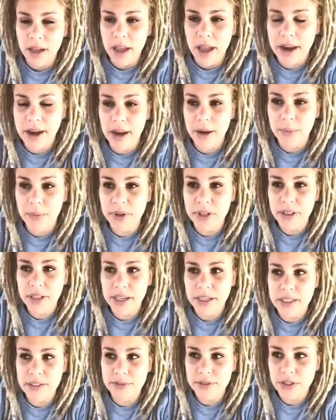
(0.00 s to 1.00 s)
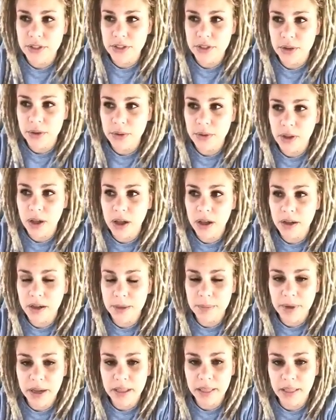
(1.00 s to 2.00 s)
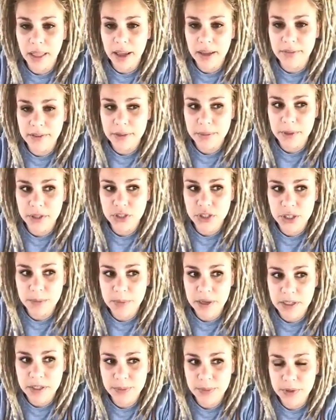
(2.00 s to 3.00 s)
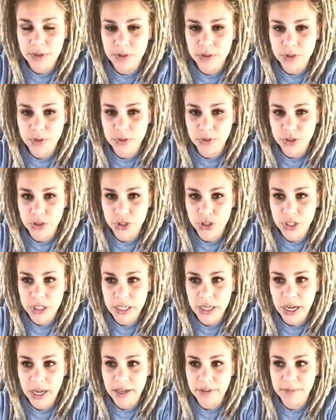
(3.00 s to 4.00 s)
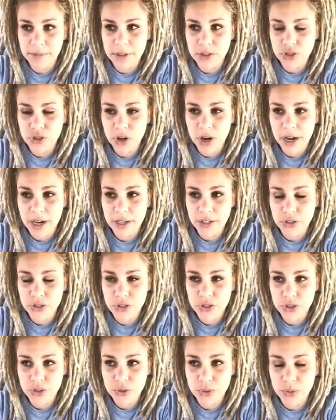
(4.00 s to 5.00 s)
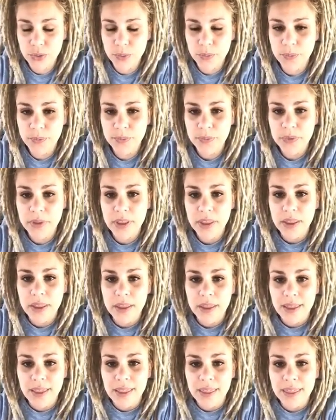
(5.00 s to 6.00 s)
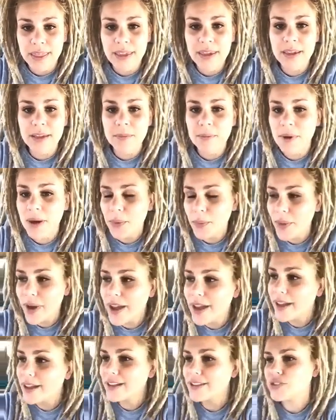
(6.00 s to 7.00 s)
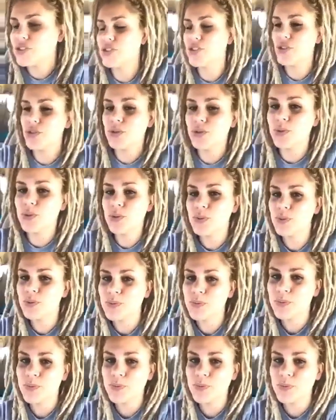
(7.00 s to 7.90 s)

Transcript: And I realized for so long in my life, especially my spiritual journey, I've been trying to think my way into